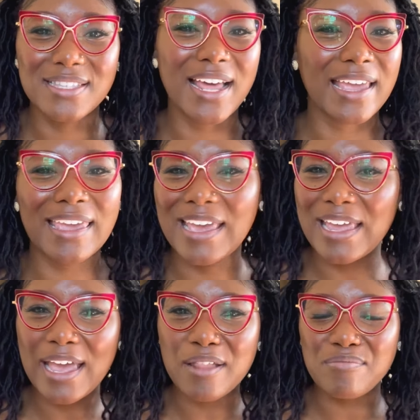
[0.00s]
Like, it
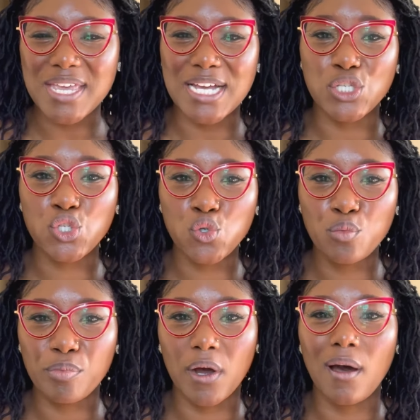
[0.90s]
can be a
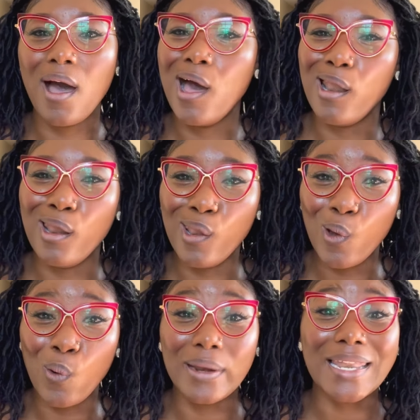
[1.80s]
super
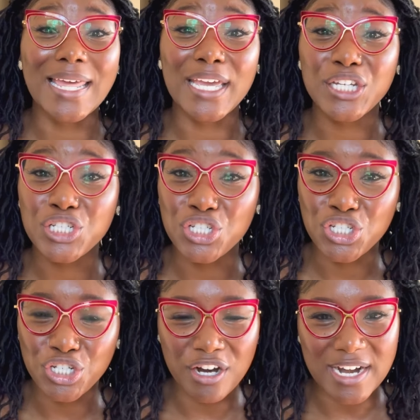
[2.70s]
lonely
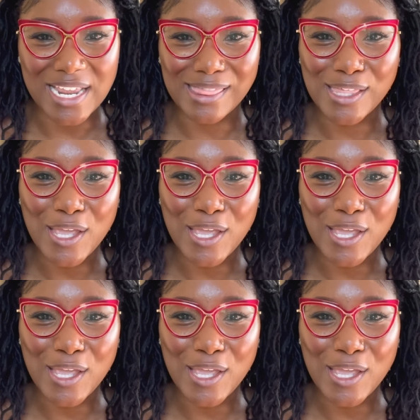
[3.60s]
journey.